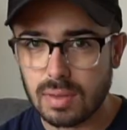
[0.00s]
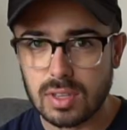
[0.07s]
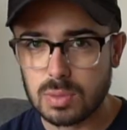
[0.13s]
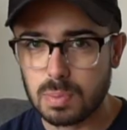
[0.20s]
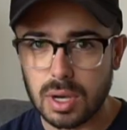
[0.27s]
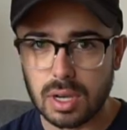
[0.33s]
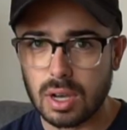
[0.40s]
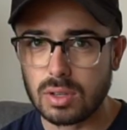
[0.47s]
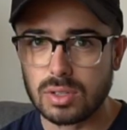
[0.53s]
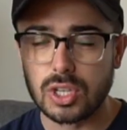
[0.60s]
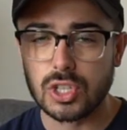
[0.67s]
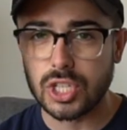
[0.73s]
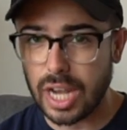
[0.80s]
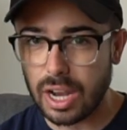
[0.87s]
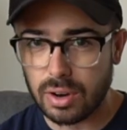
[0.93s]
of this book goes
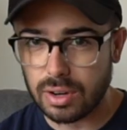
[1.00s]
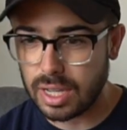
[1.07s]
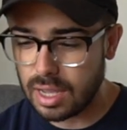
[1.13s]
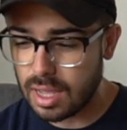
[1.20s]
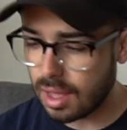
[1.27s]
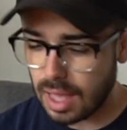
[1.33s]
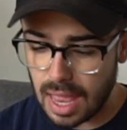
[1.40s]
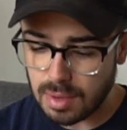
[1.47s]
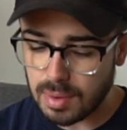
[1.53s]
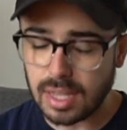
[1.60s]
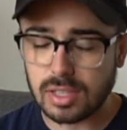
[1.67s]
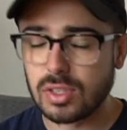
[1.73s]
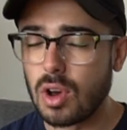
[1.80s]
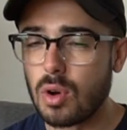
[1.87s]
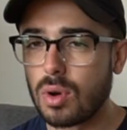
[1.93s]
to charity. Anyway,
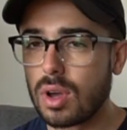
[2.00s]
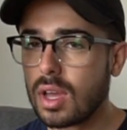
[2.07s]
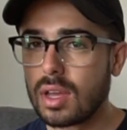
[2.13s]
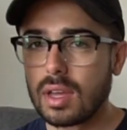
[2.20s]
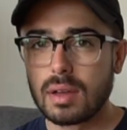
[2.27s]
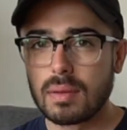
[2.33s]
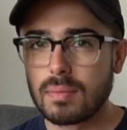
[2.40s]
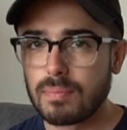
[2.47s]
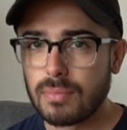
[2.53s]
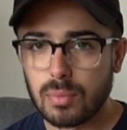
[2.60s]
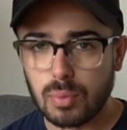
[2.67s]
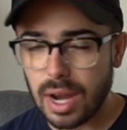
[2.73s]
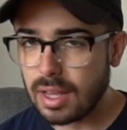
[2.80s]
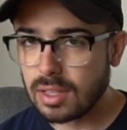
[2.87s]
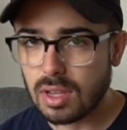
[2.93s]
so
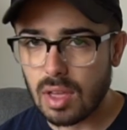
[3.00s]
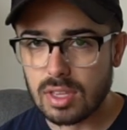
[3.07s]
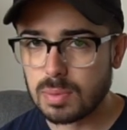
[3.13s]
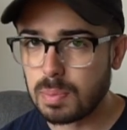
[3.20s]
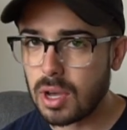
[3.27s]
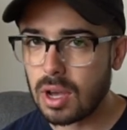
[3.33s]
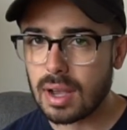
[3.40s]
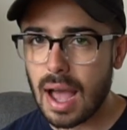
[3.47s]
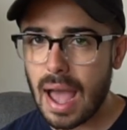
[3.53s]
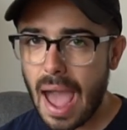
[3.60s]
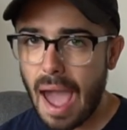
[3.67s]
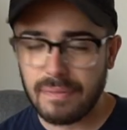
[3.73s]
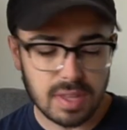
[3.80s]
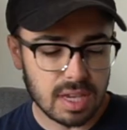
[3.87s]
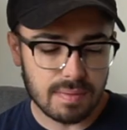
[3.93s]
ratings on this book, I
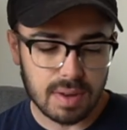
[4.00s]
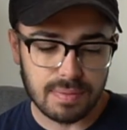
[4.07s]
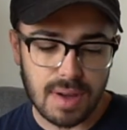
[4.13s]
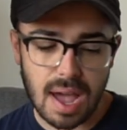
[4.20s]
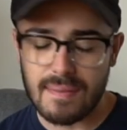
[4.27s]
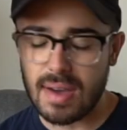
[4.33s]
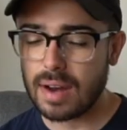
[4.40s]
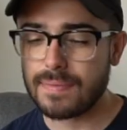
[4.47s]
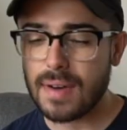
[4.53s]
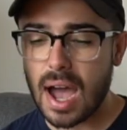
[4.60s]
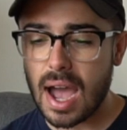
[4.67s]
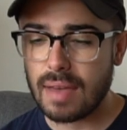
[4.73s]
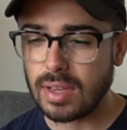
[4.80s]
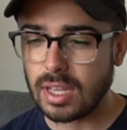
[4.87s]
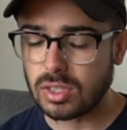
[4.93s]
have to give it a five out of
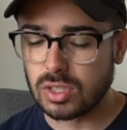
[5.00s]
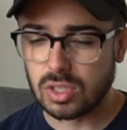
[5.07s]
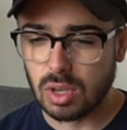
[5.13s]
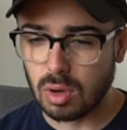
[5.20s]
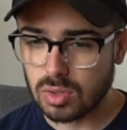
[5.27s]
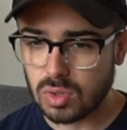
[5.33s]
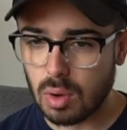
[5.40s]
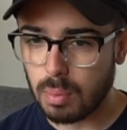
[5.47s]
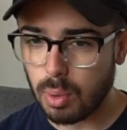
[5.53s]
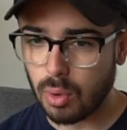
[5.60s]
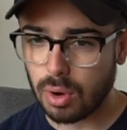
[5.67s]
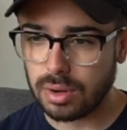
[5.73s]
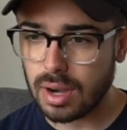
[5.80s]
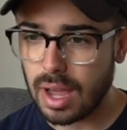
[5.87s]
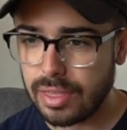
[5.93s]
five. It's so, so
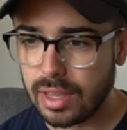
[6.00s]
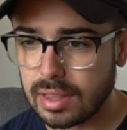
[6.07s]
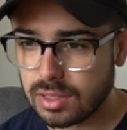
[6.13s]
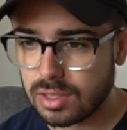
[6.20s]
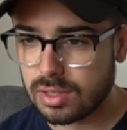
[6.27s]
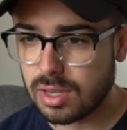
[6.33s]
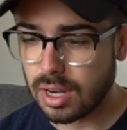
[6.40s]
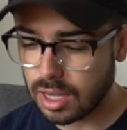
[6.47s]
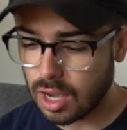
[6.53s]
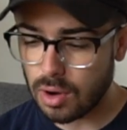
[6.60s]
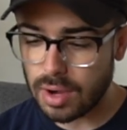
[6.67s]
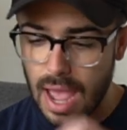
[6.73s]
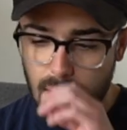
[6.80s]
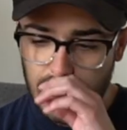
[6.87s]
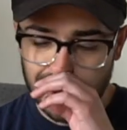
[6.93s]
important. I think this is going to go
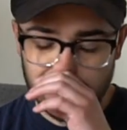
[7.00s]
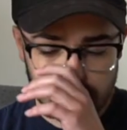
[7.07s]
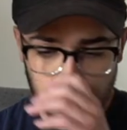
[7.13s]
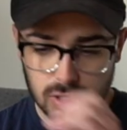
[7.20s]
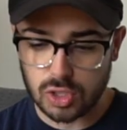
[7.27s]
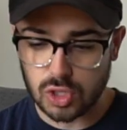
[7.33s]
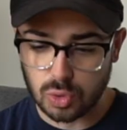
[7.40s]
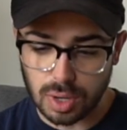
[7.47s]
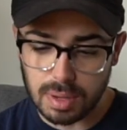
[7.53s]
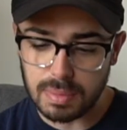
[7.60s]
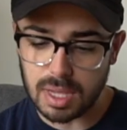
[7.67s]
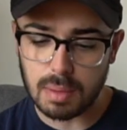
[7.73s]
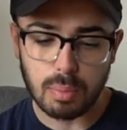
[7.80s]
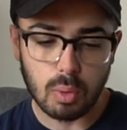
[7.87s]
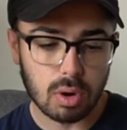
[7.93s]
down as an
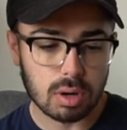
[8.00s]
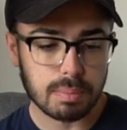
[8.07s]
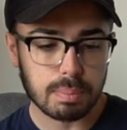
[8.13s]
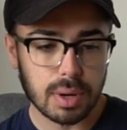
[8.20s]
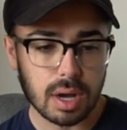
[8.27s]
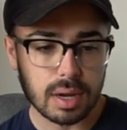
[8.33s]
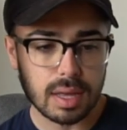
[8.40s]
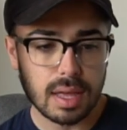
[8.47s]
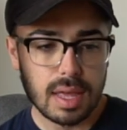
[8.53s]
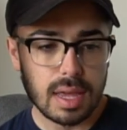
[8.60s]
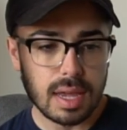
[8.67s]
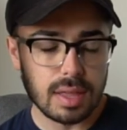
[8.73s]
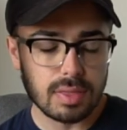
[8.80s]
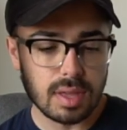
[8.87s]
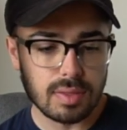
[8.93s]
extremely important book
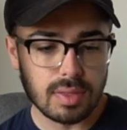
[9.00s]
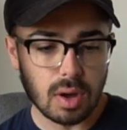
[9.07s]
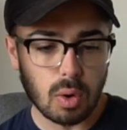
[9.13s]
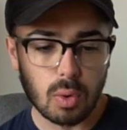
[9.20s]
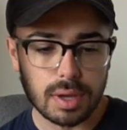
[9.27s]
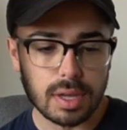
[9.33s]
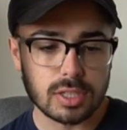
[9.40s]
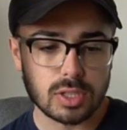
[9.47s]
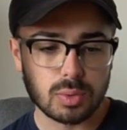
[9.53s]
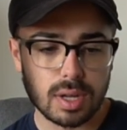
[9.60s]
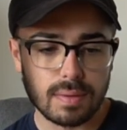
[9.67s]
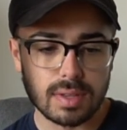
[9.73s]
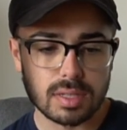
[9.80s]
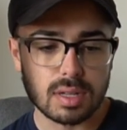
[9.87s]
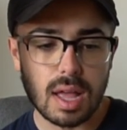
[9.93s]
in, in the whole history
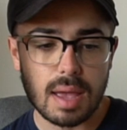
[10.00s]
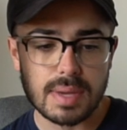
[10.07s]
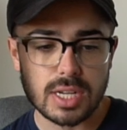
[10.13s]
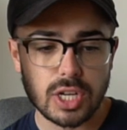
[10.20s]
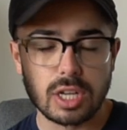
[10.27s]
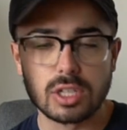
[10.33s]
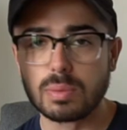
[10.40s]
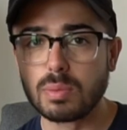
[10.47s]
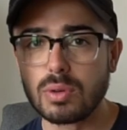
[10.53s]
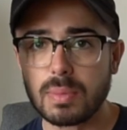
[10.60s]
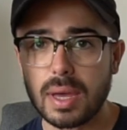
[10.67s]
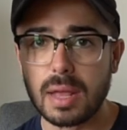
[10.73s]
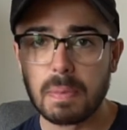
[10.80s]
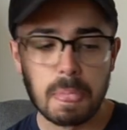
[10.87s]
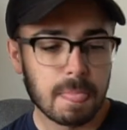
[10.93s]
of this climate change
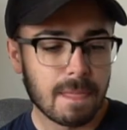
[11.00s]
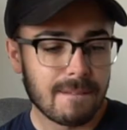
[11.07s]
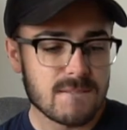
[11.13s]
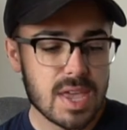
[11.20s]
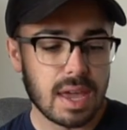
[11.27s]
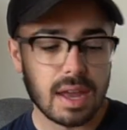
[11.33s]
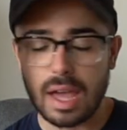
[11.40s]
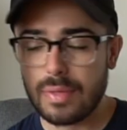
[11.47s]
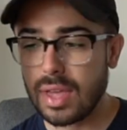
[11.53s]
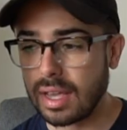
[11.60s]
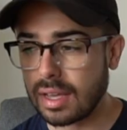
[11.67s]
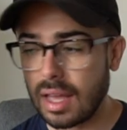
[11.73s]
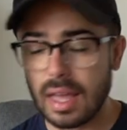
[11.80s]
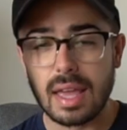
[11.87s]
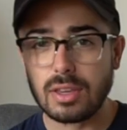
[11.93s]
movement. And I
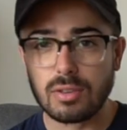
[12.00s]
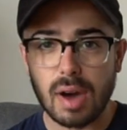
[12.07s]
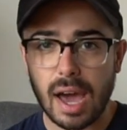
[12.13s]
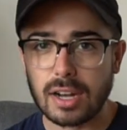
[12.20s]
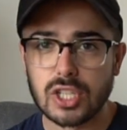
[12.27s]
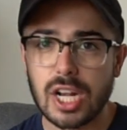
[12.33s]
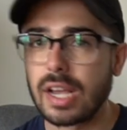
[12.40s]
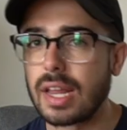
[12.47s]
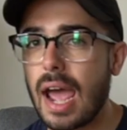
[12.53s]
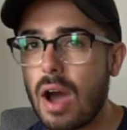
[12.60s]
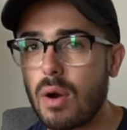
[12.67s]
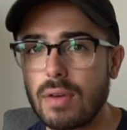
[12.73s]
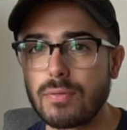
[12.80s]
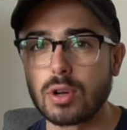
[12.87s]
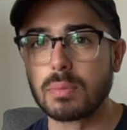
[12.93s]
think you got to check it
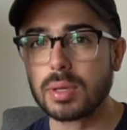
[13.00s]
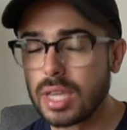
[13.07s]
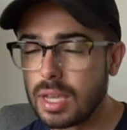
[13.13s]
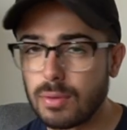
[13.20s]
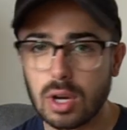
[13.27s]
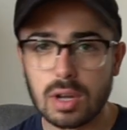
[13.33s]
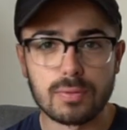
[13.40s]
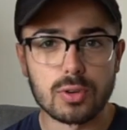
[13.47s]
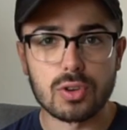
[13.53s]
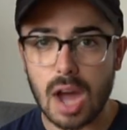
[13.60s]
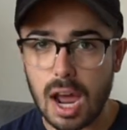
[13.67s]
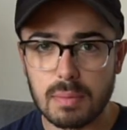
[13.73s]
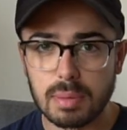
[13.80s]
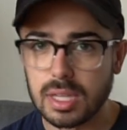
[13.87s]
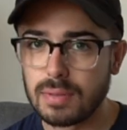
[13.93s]
out if you're a believer, if you're
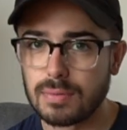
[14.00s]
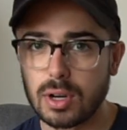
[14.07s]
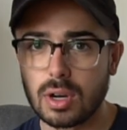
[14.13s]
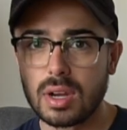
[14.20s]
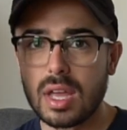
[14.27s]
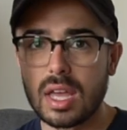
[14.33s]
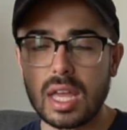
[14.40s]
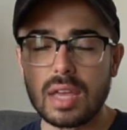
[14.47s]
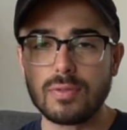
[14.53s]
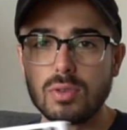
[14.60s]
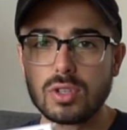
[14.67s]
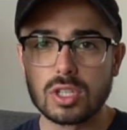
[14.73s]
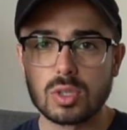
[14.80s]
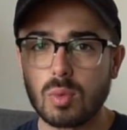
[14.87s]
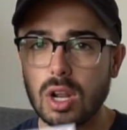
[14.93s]
not a believer, if you
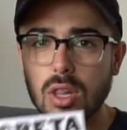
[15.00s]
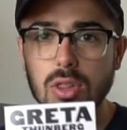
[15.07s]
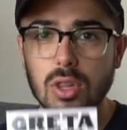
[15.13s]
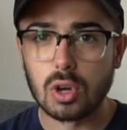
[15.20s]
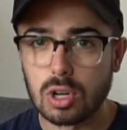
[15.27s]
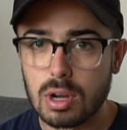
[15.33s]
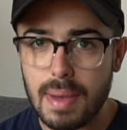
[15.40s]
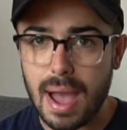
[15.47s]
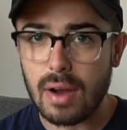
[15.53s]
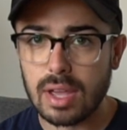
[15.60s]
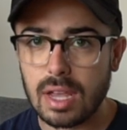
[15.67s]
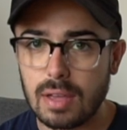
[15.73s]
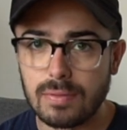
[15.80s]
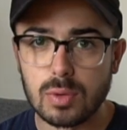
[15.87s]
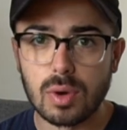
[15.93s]
just want to learn about
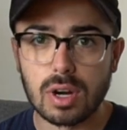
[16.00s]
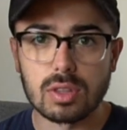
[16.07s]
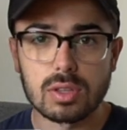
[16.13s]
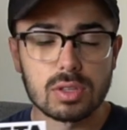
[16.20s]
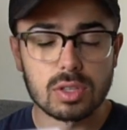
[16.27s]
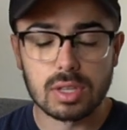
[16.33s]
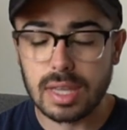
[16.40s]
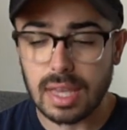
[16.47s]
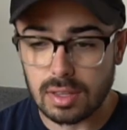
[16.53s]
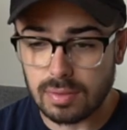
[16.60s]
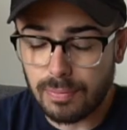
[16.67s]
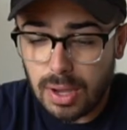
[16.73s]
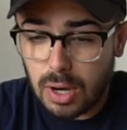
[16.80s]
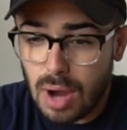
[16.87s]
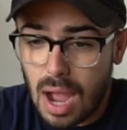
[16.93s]
it, if you want to get,
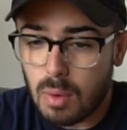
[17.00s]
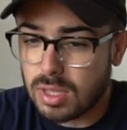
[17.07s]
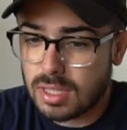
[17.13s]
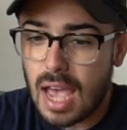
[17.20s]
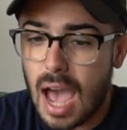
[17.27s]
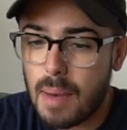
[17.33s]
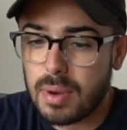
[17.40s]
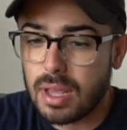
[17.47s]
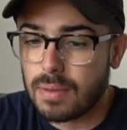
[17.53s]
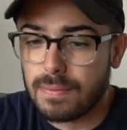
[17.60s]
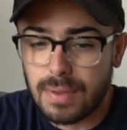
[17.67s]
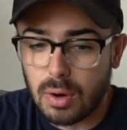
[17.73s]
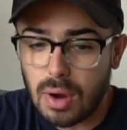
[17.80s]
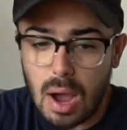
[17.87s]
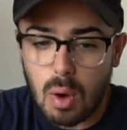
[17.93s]
figure out what's happening,
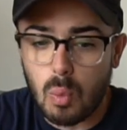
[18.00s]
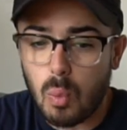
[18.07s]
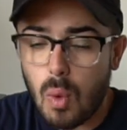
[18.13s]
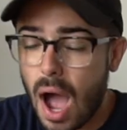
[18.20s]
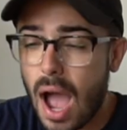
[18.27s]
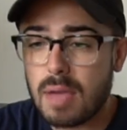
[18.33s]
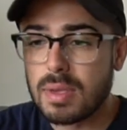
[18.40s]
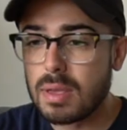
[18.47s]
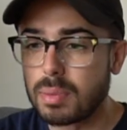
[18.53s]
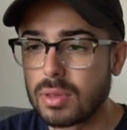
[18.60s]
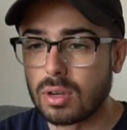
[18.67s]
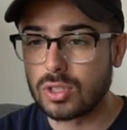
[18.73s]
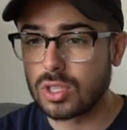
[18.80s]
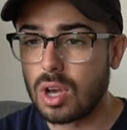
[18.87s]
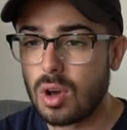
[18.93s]
figure out why people
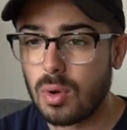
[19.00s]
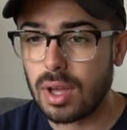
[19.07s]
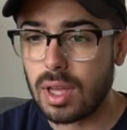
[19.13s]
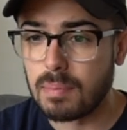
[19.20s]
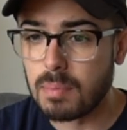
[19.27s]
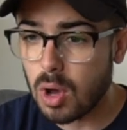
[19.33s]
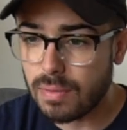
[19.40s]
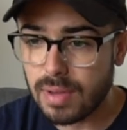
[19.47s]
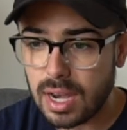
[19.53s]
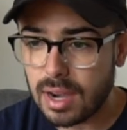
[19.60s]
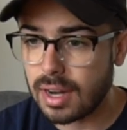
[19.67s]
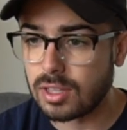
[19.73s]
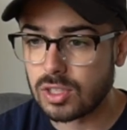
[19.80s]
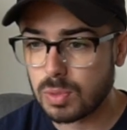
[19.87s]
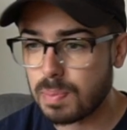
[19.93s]
are so
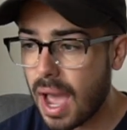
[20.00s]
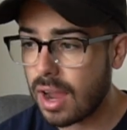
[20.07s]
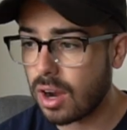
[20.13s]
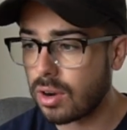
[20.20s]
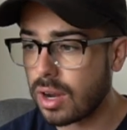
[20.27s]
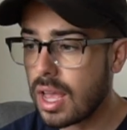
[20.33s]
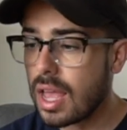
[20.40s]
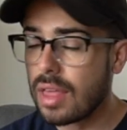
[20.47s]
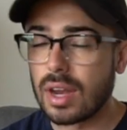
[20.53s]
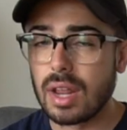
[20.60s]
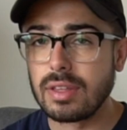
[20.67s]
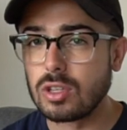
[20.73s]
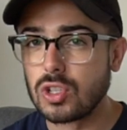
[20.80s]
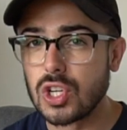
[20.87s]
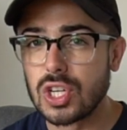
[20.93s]
motivated and inspired, then I
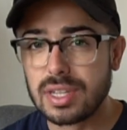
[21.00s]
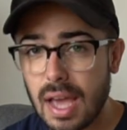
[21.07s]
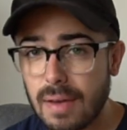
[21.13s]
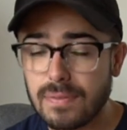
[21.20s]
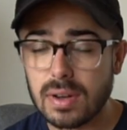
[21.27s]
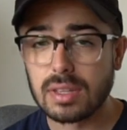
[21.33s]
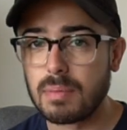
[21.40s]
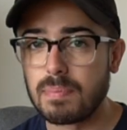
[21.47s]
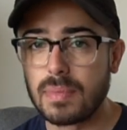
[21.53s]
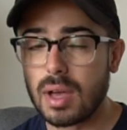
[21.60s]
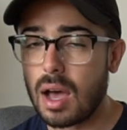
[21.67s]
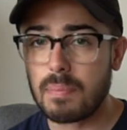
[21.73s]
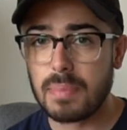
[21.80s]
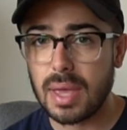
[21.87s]
think you should definitely uh,